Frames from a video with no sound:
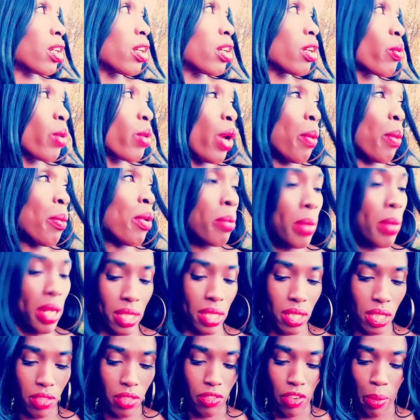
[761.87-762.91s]
Rebel
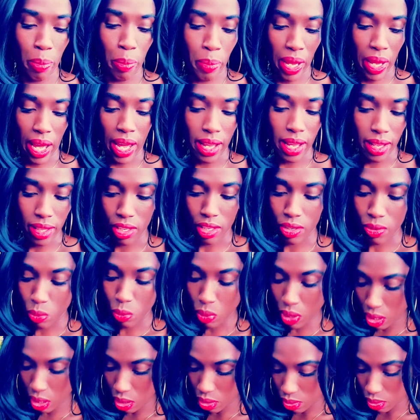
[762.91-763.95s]
message for pile
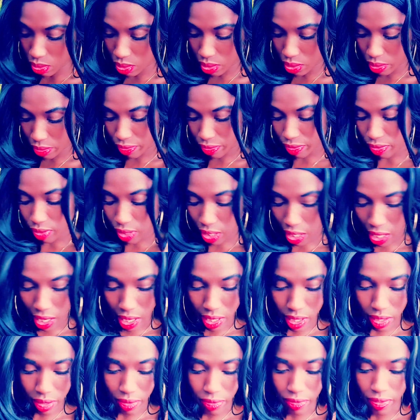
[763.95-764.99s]

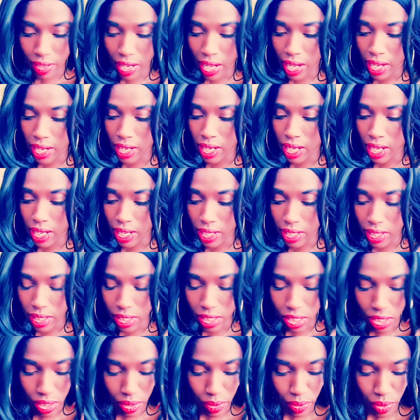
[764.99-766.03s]
card is flying like
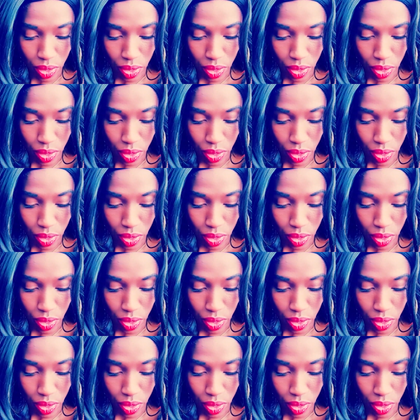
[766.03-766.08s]
this.